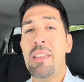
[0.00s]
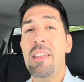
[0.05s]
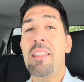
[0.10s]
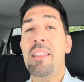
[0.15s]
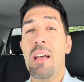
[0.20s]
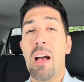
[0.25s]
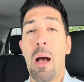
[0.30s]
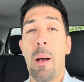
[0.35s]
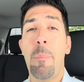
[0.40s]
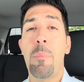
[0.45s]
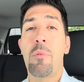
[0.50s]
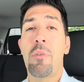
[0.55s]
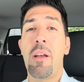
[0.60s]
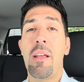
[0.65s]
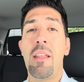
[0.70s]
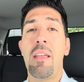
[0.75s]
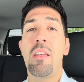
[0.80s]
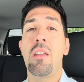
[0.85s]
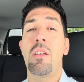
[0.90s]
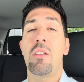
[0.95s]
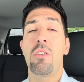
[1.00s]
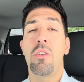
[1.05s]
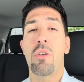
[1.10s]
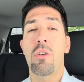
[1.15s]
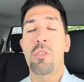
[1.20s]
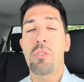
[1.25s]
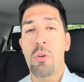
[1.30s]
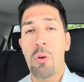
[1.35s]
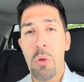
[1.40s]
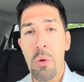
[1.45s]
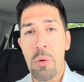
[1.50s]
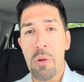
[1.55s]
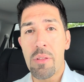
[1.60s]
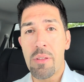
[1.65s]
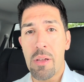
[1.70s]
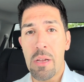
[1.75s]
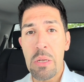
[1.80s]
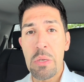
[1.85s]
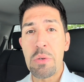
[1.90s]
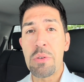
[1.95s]
in upgrading your Toyota
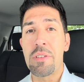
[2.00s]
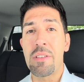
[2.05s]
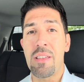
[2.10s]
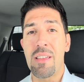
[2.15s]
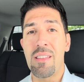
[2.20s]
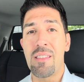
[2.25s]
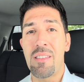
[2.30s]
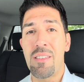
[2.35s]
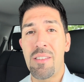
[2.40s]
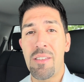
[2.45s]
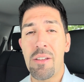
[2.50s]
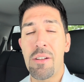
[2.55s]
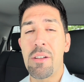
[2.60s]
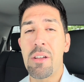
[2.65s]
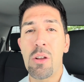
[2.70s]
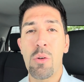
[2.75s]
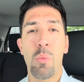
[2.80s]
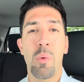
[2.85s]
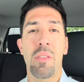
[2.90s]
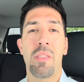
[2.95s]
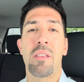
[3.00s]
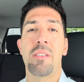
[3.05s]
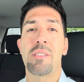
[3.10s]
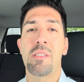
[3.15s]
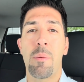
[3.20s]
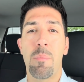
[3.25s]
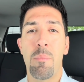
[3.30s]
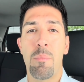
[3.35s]
Tundra's interior with some